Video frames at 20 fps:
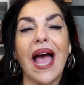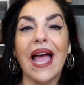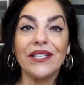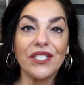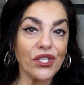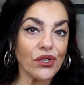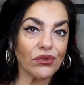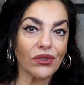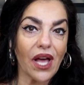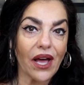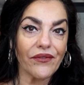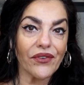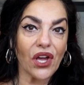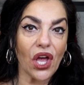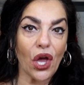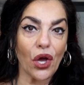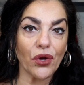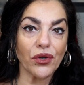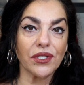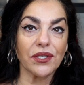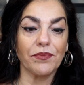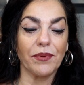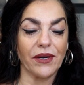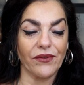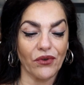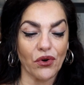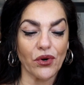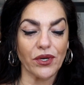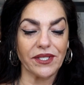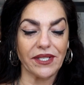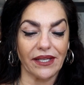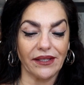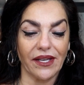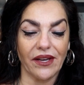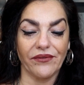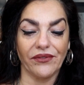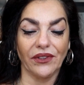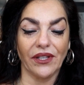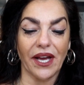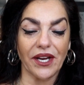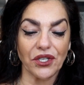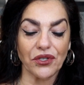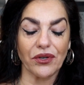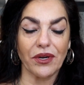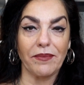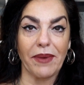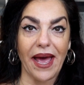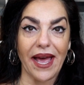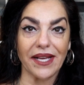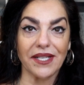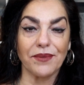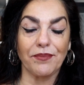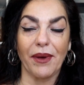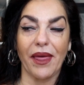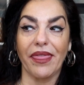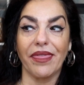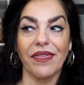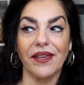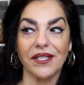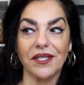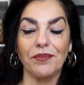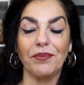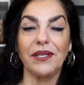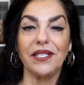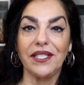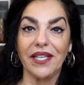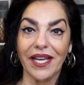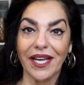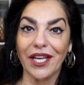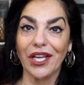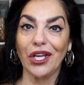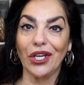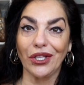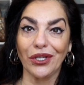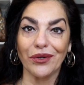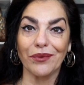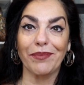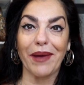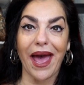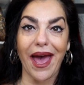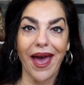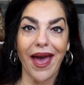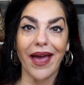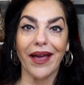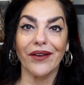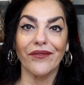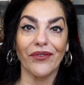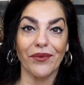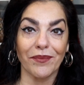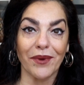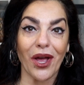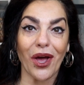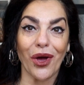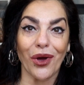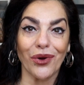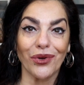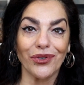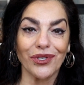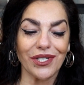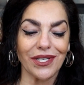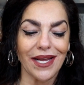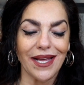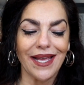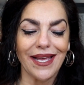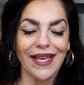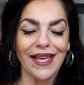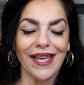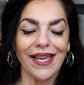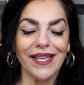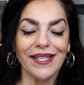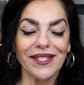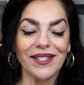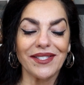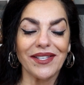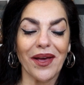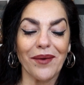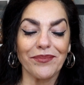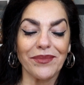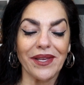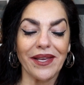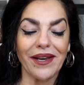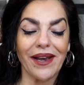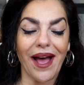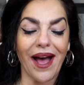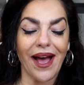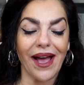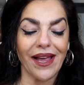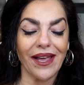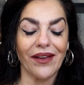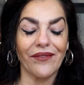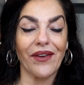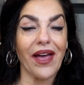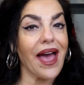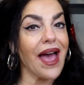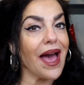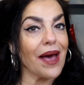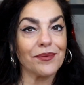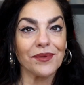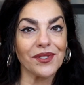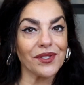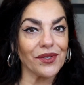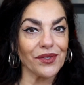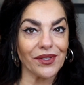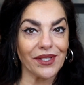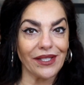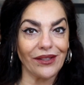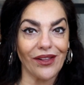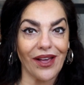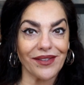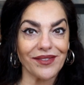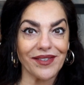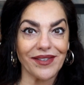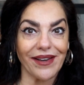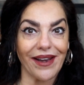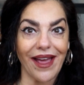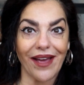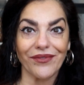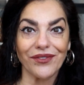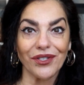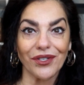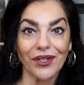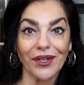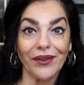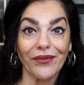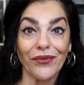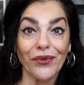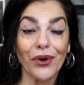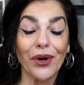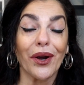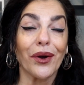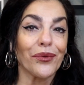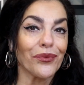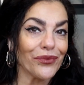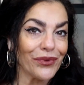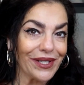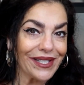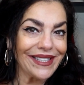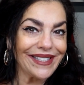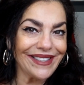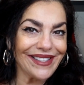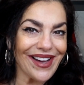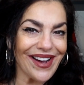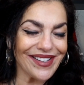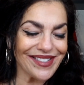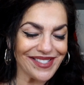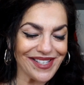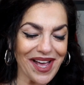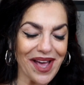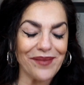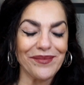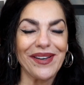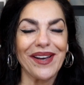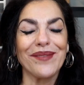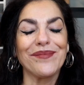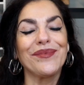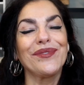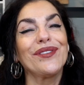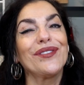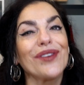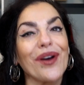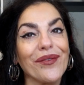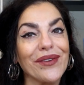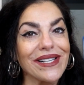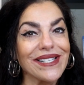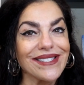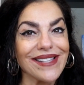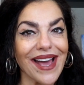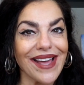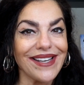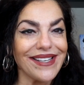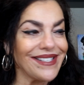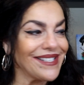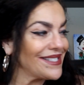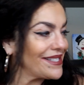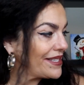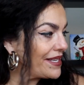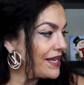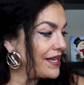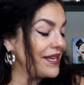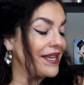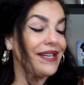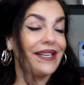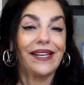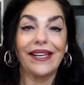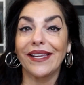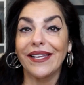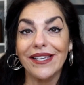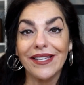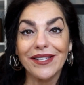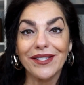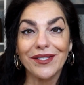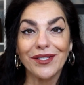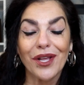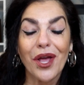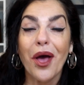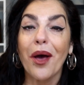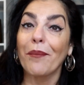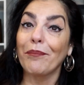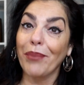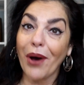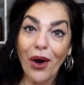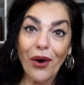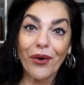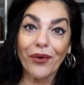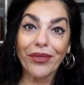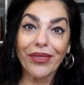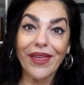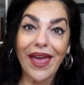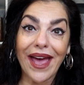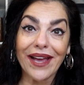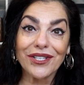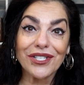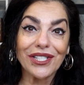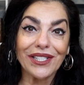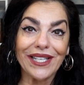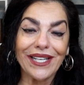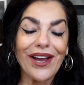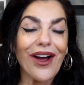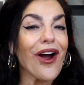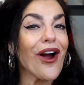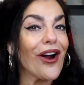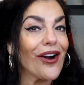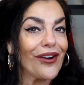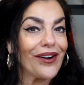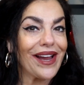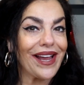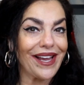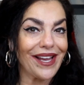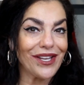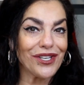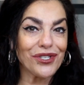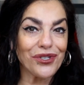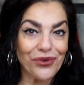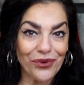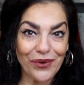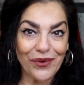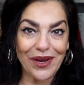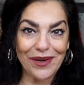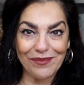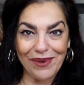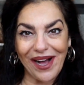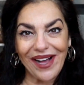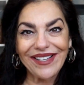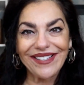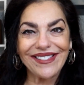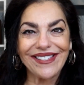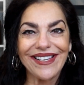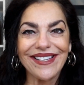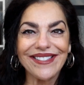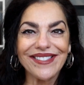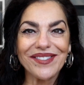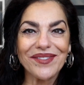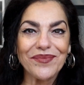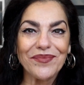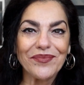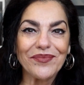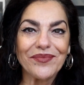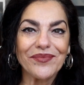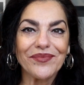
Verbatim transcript: I do love Coach, but of course I love luxury bags, but this particular bag from Coach is something I have absolutely lusted after for a really long time and I'm so excited to see it and it is both actually our true unboxings.